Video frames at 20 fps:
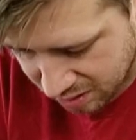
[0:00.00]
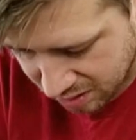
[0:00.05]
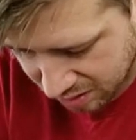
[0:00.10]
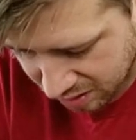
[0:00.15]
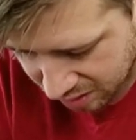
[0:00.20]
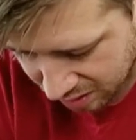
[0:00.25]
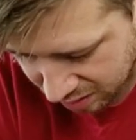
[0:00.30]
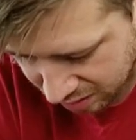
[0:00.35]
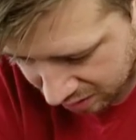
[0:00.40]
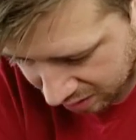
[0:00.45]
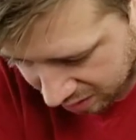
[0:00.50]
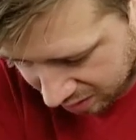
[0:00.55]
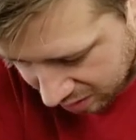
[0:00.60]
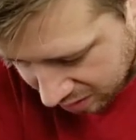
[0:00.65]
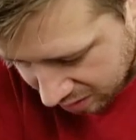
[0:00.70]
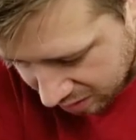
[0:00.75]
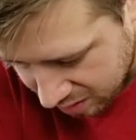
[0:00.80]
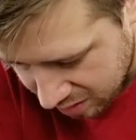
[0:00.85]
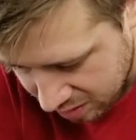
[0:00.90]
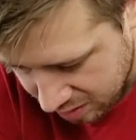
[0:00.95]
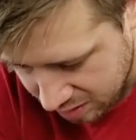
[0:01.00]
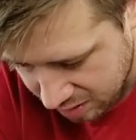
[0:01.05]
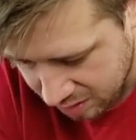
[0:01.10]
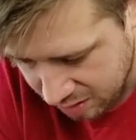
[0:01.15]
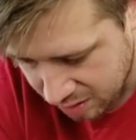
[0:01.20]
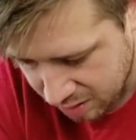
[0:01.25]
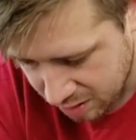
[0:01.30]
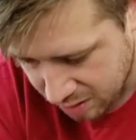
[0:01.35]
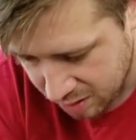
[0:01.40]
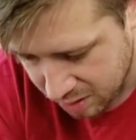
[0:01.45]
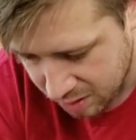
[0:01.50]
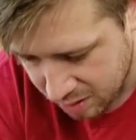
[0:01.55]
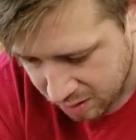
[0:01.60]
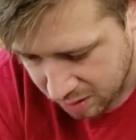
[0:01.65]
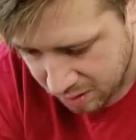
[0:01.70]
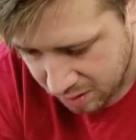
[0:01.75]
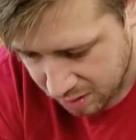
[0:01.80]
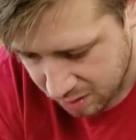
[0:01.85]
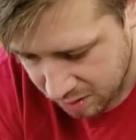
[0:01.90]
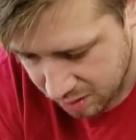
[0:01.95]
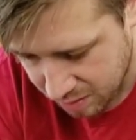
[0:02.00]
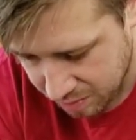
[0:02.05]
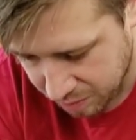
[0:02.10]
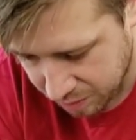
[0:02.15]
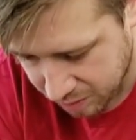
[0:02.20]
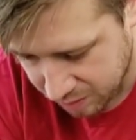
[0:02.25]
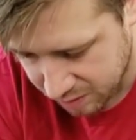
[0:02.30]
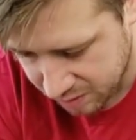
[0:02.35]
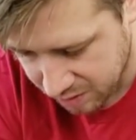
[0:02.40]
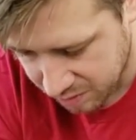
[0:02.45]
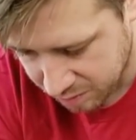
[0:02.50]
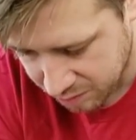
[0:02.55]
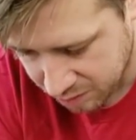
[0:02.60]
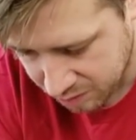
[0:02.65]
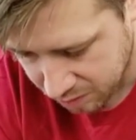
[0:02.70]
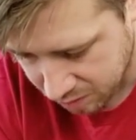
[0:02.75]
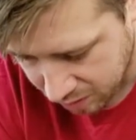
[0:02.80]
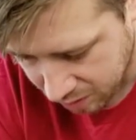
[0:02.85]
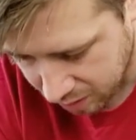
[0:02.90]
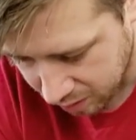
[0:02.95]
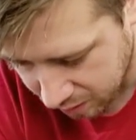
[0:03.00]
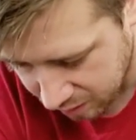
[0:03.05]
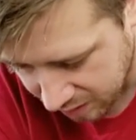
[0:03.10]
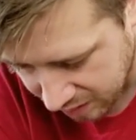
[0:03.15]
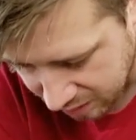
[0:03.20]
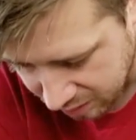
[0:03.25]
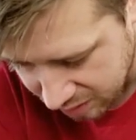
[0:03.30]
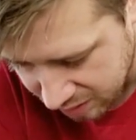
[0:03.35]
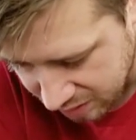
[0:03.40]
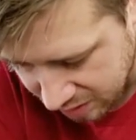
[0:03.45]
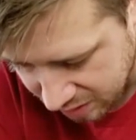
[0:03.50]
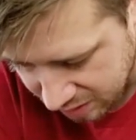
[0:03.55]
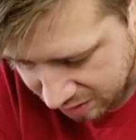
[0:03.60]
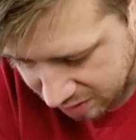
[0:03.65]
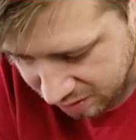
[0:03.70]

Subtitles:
and then put some soil around it.